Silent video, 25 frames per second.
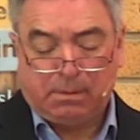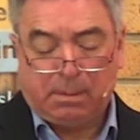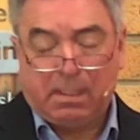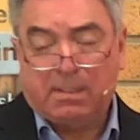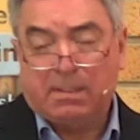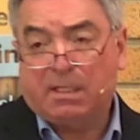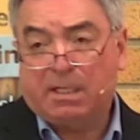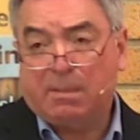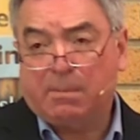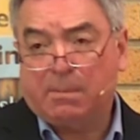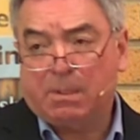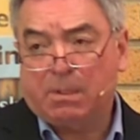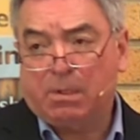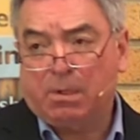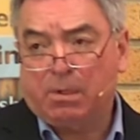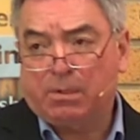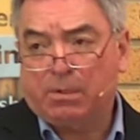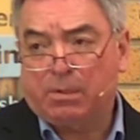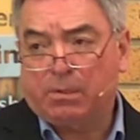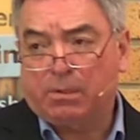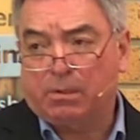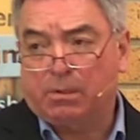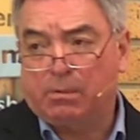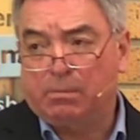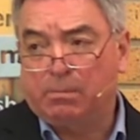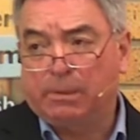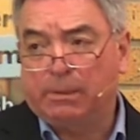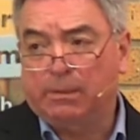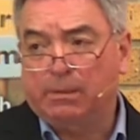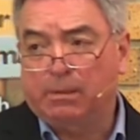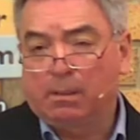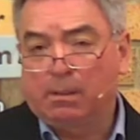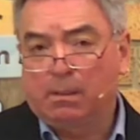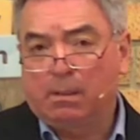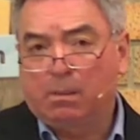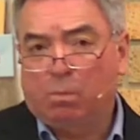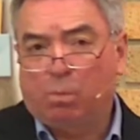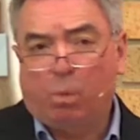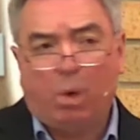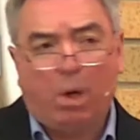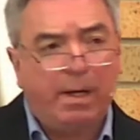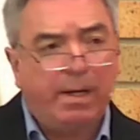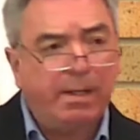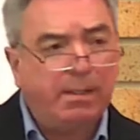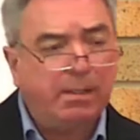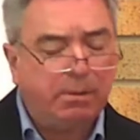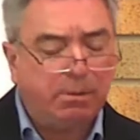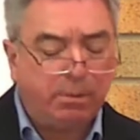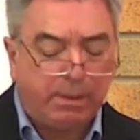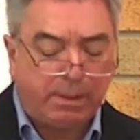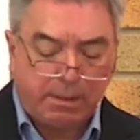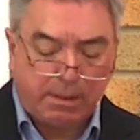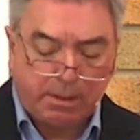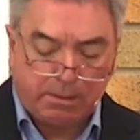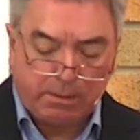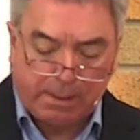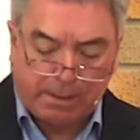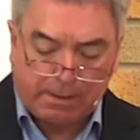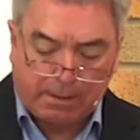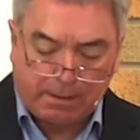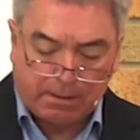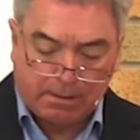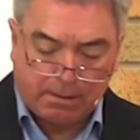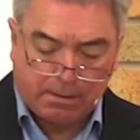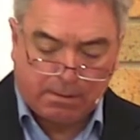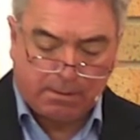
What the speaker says: It seems logical, but why do we do it?